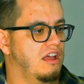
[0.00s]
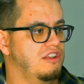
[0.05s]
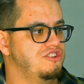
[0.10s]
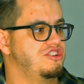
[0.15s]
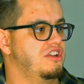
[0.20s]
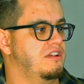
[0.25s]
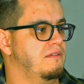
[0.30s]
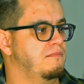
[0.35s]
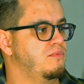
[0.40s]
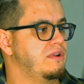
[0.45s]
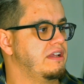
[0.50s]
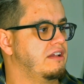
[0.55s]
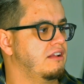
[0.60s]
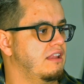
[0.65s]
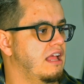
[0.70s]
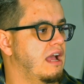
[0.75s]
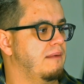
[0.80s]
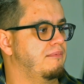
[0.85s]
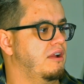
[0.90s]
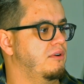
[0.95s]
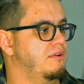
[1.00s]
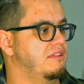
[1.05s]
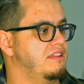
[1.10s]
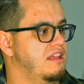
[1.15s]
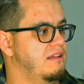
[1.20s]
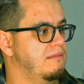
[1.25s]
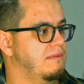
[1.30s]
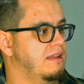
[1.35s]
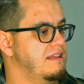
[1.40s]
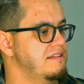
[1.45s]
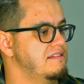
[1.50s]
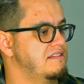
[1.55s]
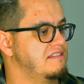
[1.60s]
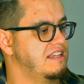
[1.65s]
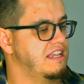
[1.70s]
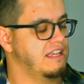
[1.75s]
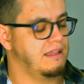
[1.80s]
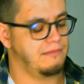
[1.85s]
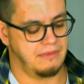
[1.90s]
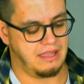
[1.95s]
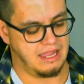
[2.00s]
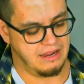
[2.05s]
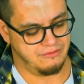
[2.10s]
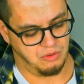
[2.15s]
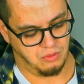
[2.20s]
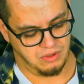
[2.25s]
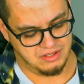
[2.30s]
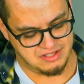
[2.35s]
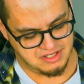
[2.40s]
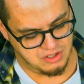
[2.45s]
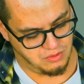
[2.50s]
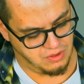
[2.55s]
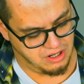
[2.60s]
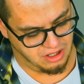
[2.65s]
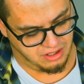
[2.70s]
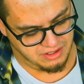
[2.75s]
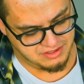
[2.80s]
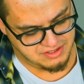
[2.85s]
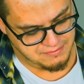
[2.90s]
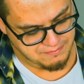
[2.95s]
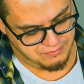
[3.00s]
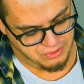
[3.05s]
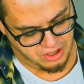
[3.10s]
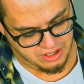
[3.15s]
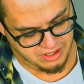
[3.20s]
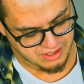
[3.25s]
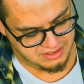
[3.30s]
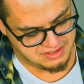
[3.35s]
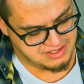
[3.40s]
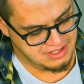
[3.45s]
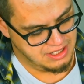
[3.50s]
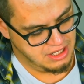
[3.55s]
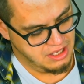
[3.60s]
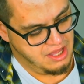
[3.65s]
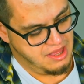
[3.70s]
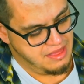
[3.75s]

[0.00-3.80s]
Jim, we collaborate with him and his team every once in a while on some products.